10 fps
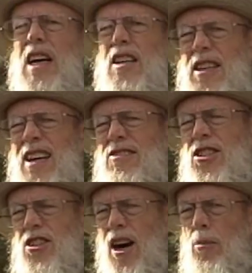The
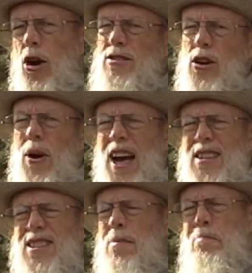English dub also
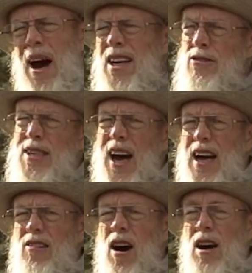added some minor
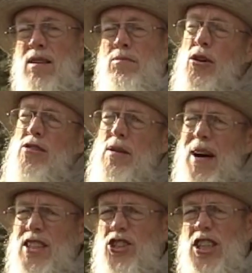dialogue, mostly
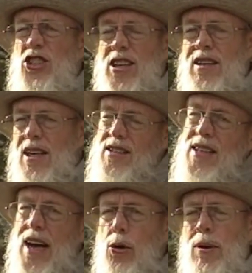by Gigi, as
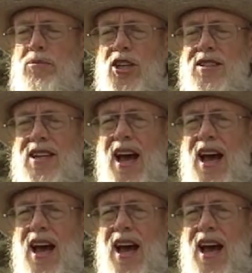in that quip just